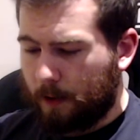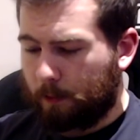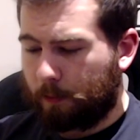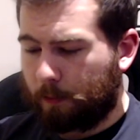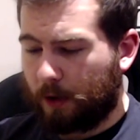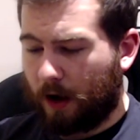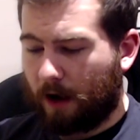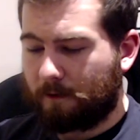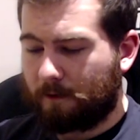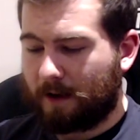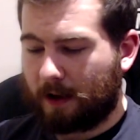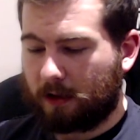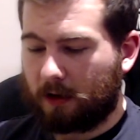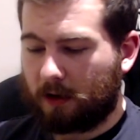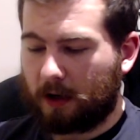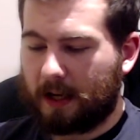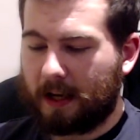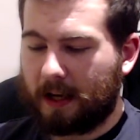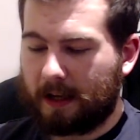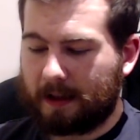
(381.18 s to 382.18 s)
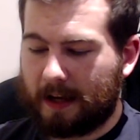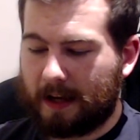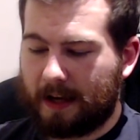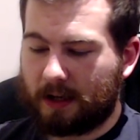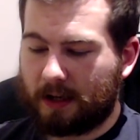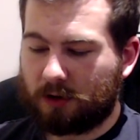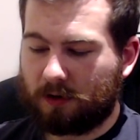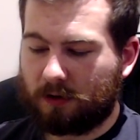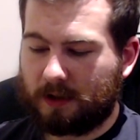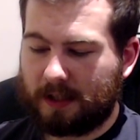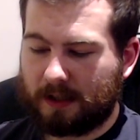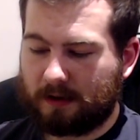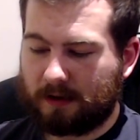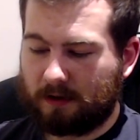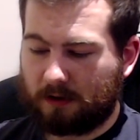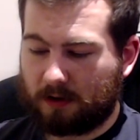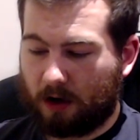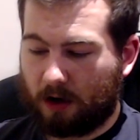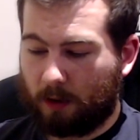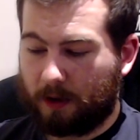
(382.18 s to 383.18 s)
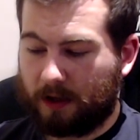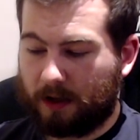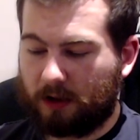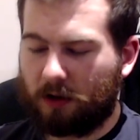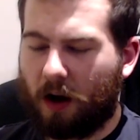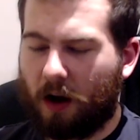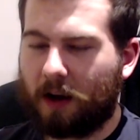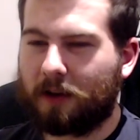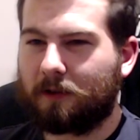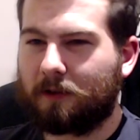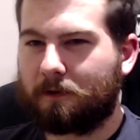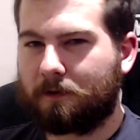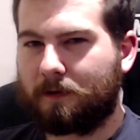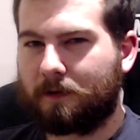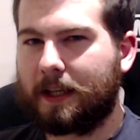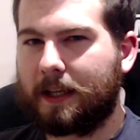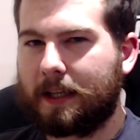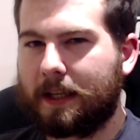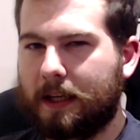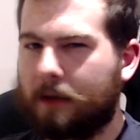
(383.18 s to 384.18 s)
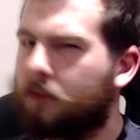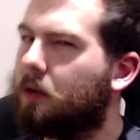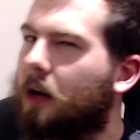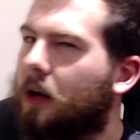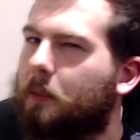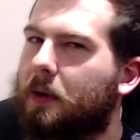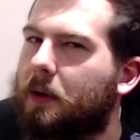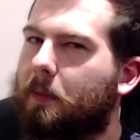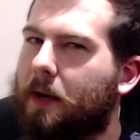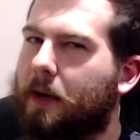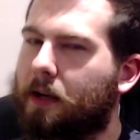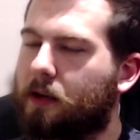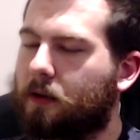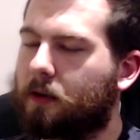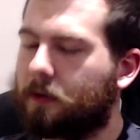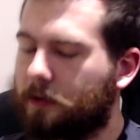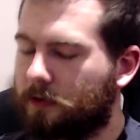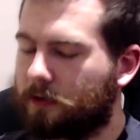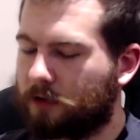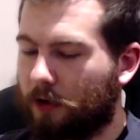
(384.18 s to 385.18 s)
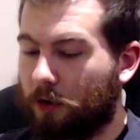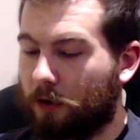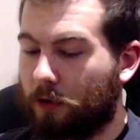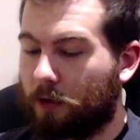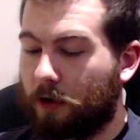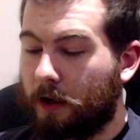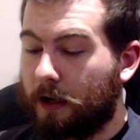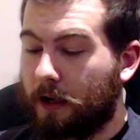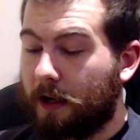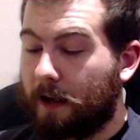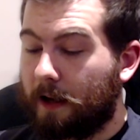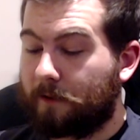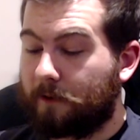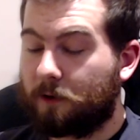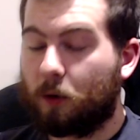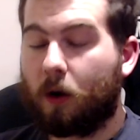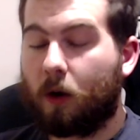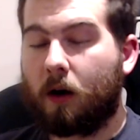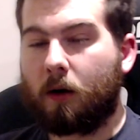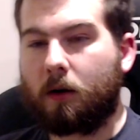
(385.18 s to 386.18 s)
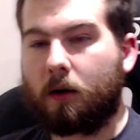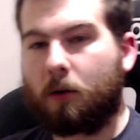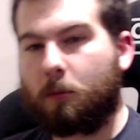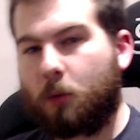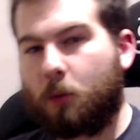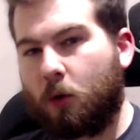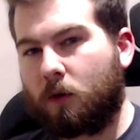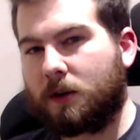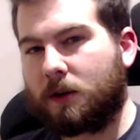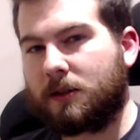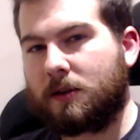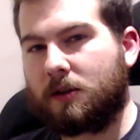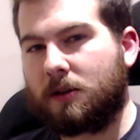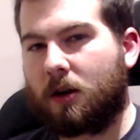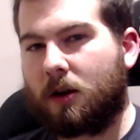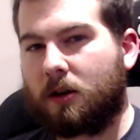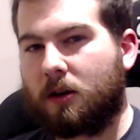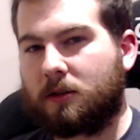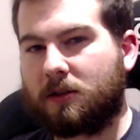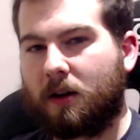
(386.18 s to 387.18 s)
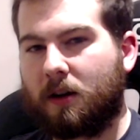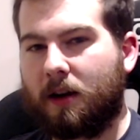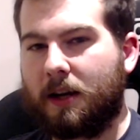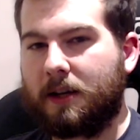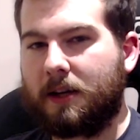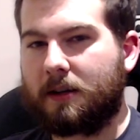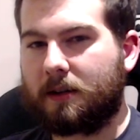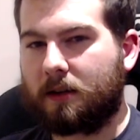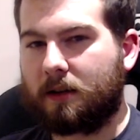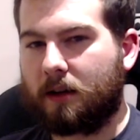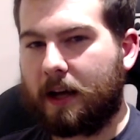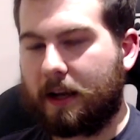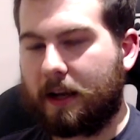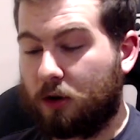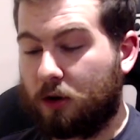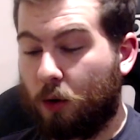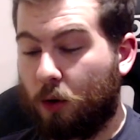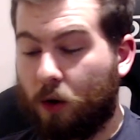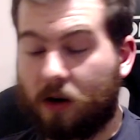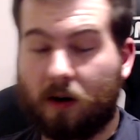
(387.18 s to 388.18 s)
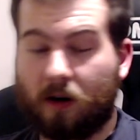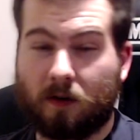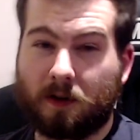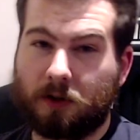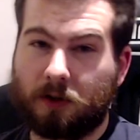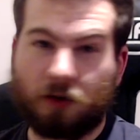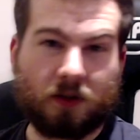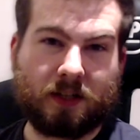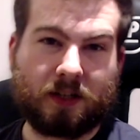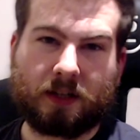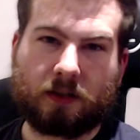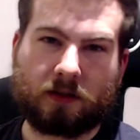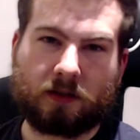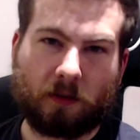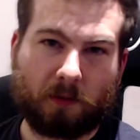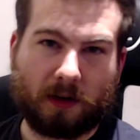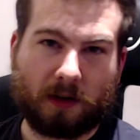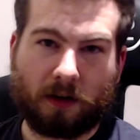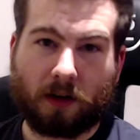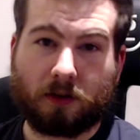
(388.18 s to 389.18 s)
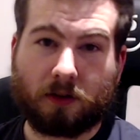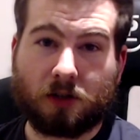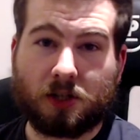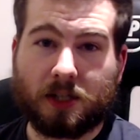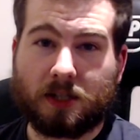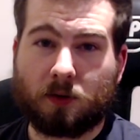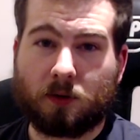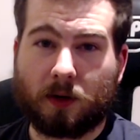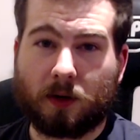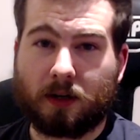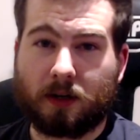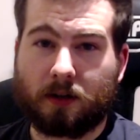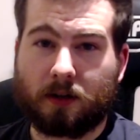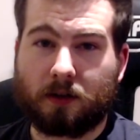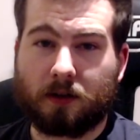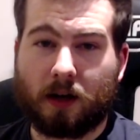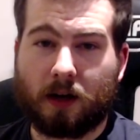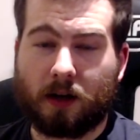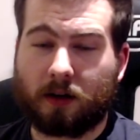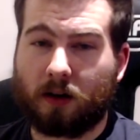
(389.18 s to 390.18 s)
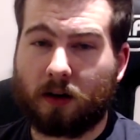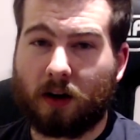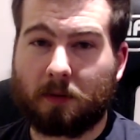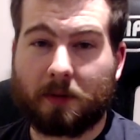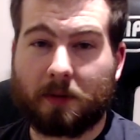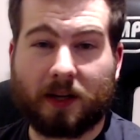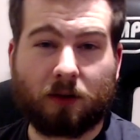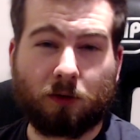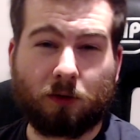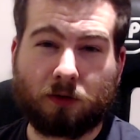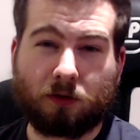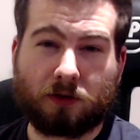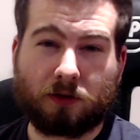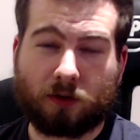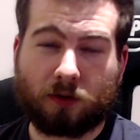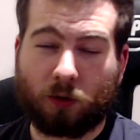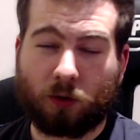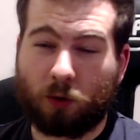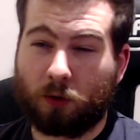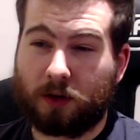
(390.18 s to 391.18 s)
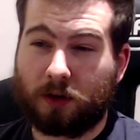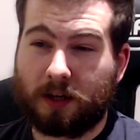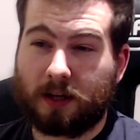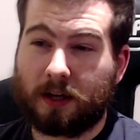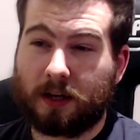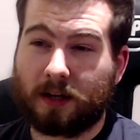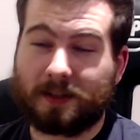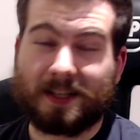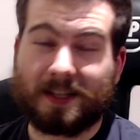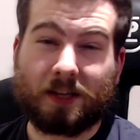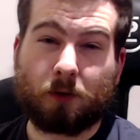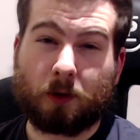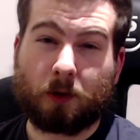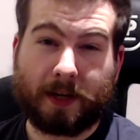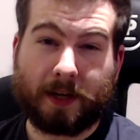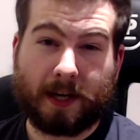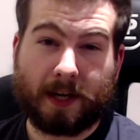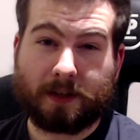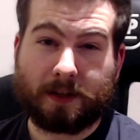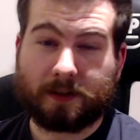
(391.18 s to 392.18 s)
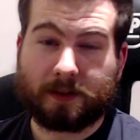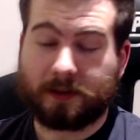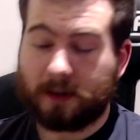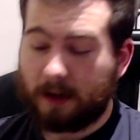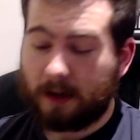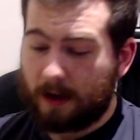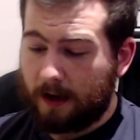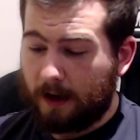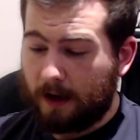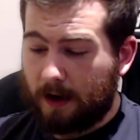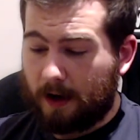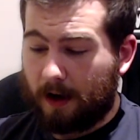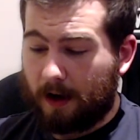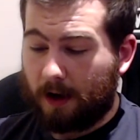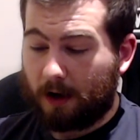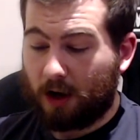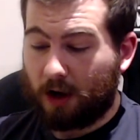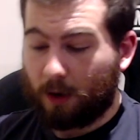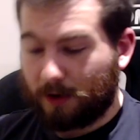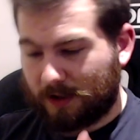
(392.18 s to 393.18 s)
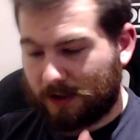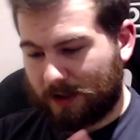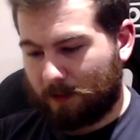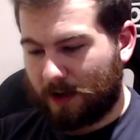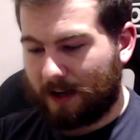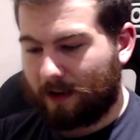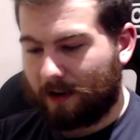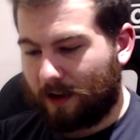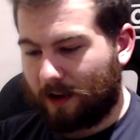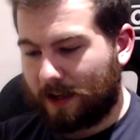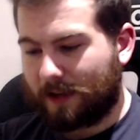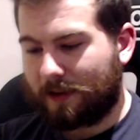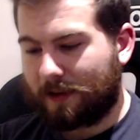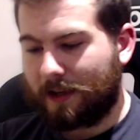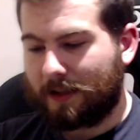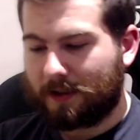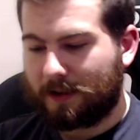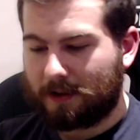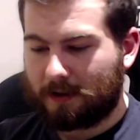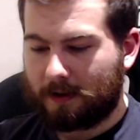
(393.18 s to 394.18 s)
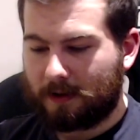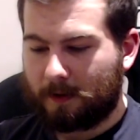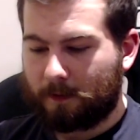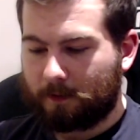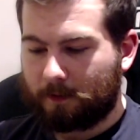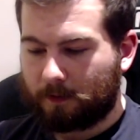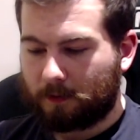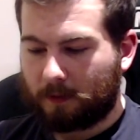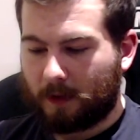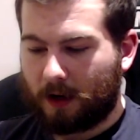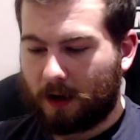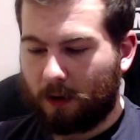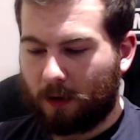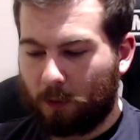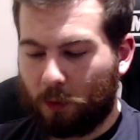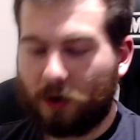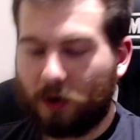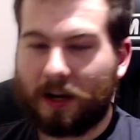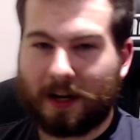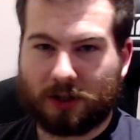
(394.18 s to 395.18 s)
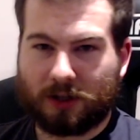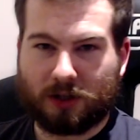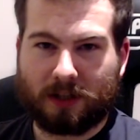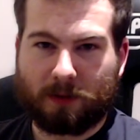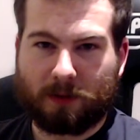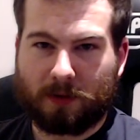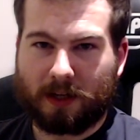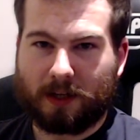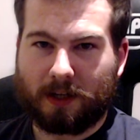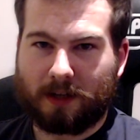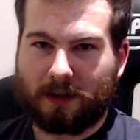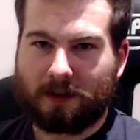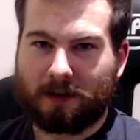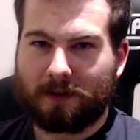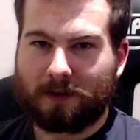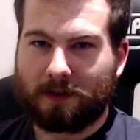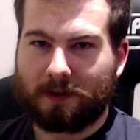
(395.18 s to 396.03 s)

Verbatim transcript: But I found that getting that extra distance going, I could feel it a bit better. So if you are more into the dirt side and you are currently using something like the G29 pedals or the T3PAs, going to something like this would actually be